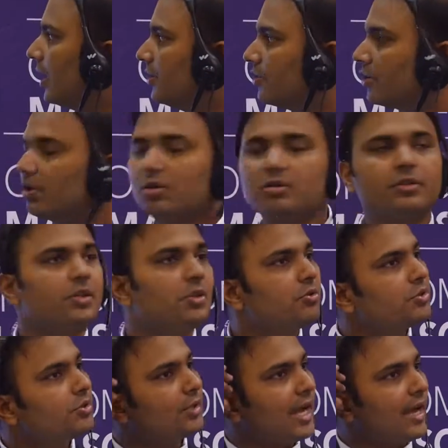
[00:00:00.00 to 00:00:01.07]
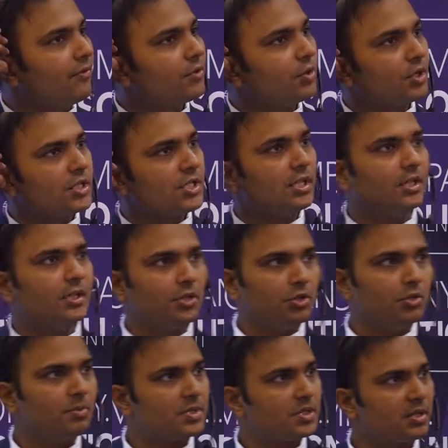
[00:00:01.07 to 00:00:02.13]
You could also use draft or shear
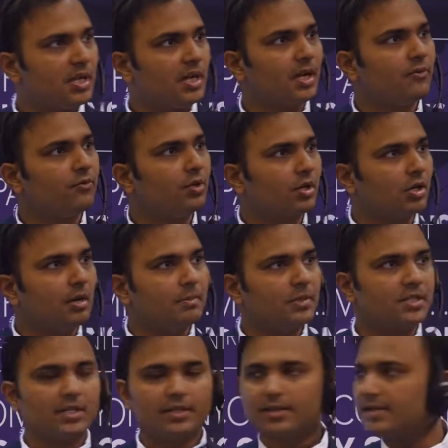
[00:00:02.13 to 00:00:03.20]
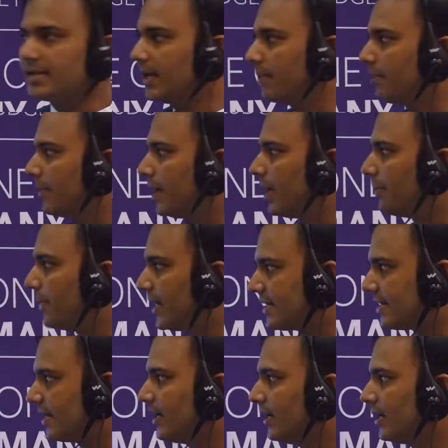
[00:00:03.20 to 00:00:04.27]
tubes for accomplishing the same
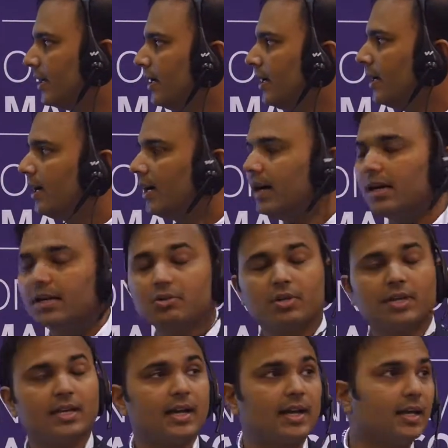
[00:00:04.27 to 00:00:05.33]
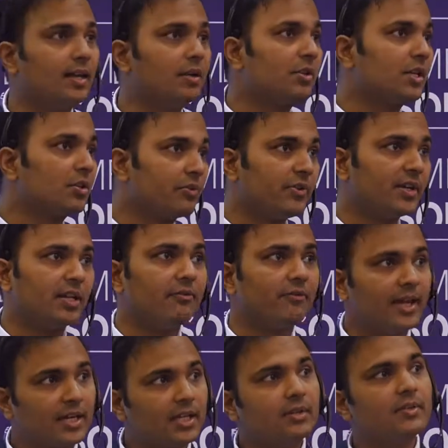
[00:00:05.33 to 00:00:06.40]
mixing. You can retrofit, in
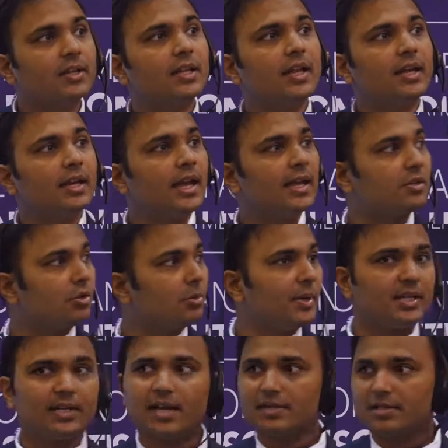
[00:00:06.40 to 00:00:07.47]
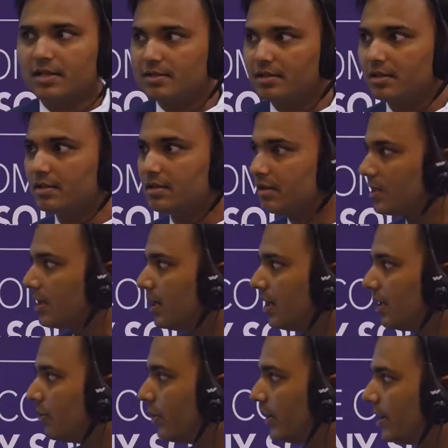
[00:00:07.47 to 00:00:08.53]
fact, even anaerobic digesters
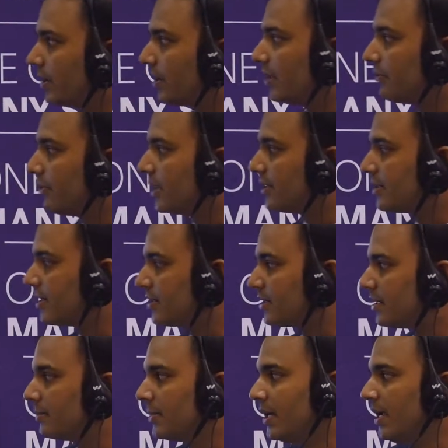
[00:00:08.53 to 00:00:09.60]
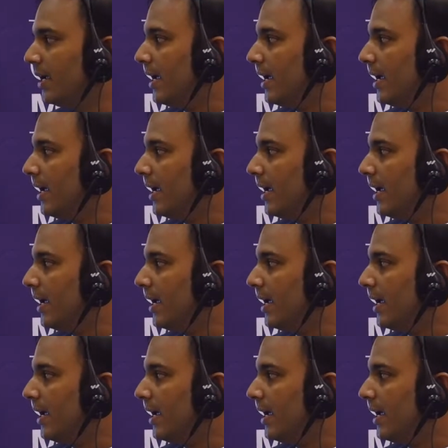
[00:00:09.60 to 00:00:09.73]
with the system.